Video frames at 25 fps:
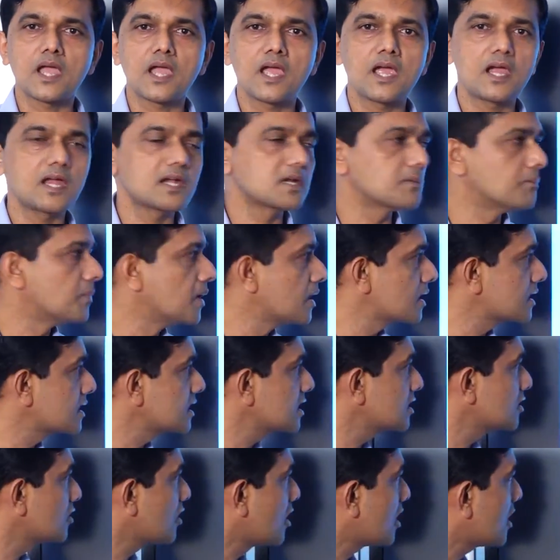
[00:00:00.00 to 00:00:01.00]
and
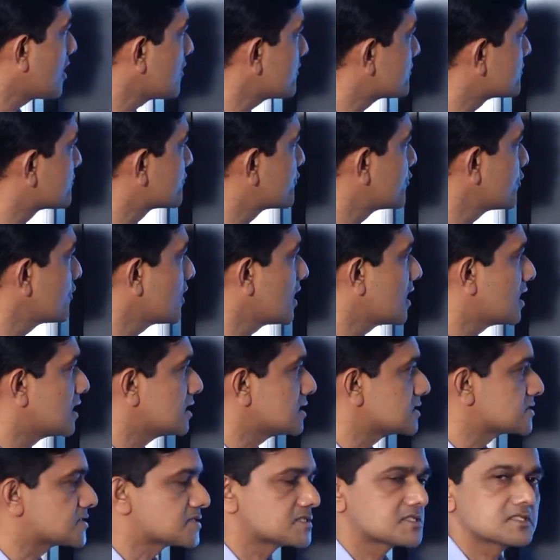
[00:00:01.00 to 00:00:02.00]
burning of
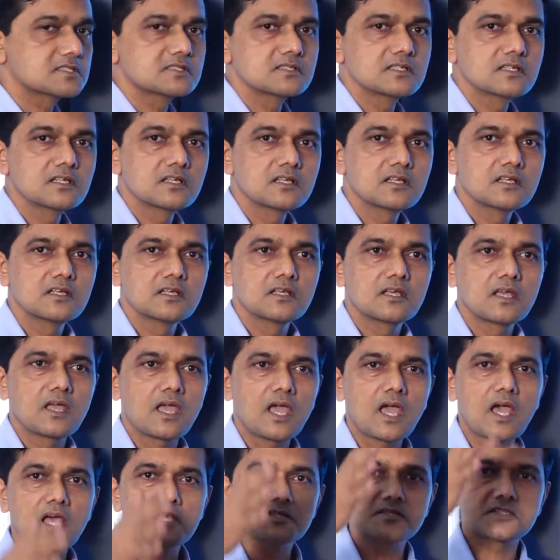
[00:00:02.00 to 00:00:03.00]
fuels
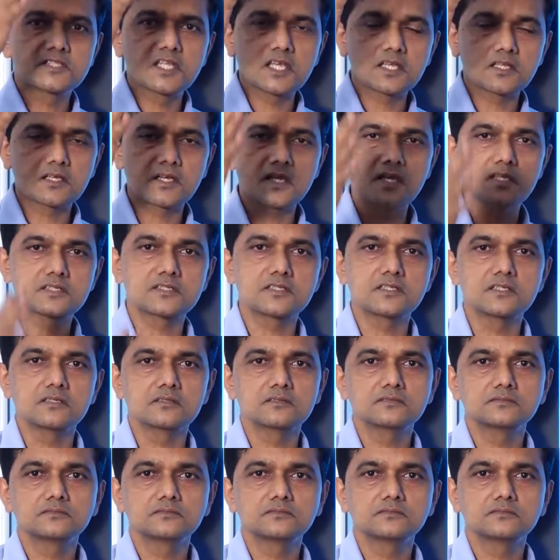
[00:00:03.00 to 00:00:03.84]
has decreased